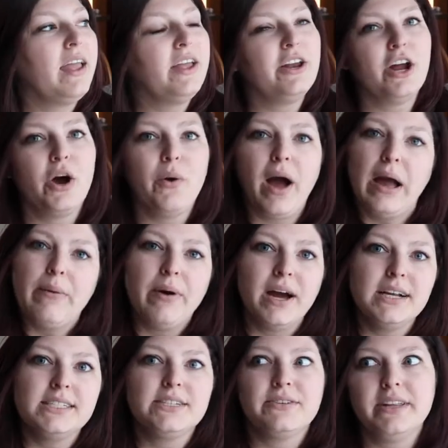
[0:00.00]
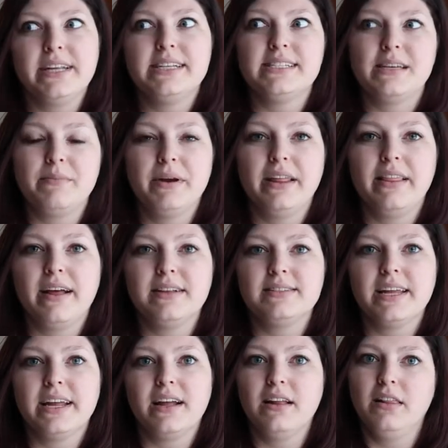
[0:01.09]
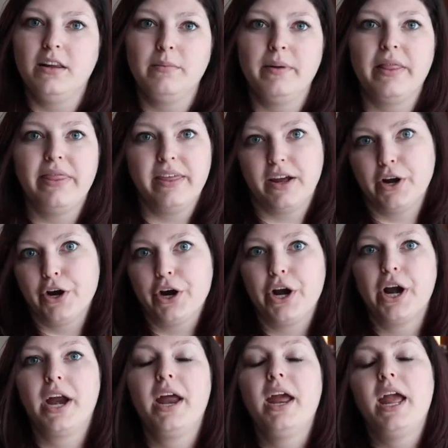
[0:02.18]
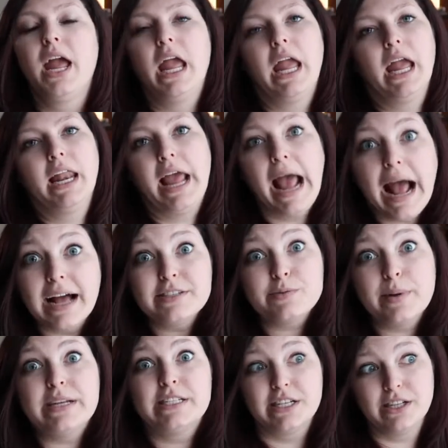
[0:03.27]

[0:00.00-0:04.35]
you know, I want to relate to somebody that's like a little bit thicker and has weight